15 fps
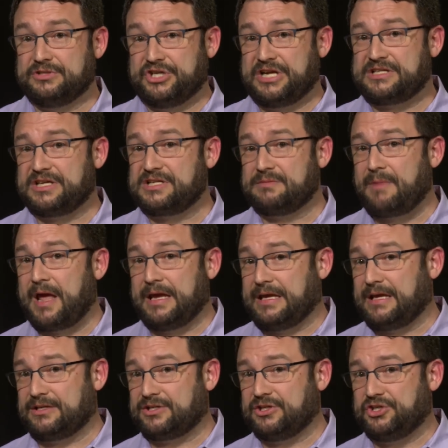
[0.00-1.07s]
Jesus might
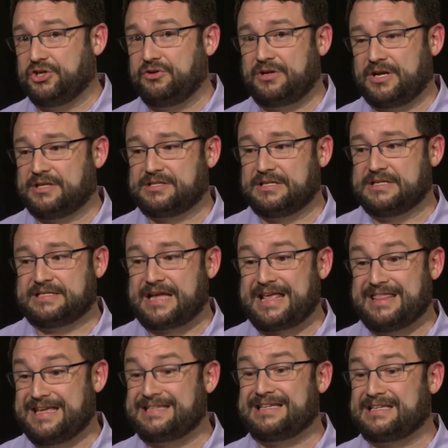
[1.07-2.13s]
get to Judas and
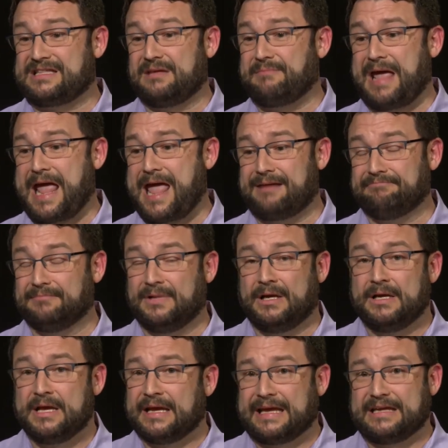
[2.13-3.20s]
say, "This is the man.
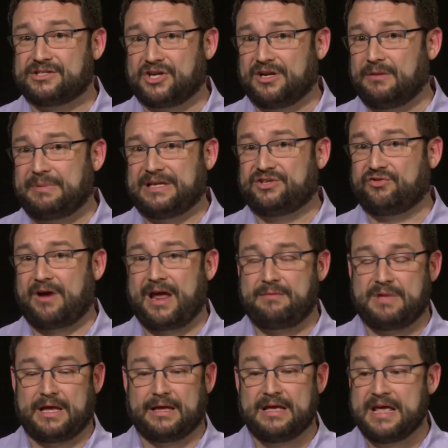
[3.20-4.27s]
He's going to betray
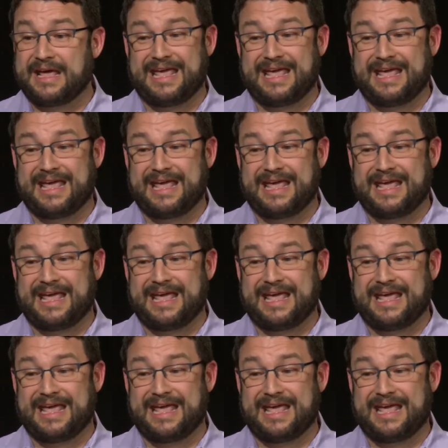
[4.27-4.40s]
me."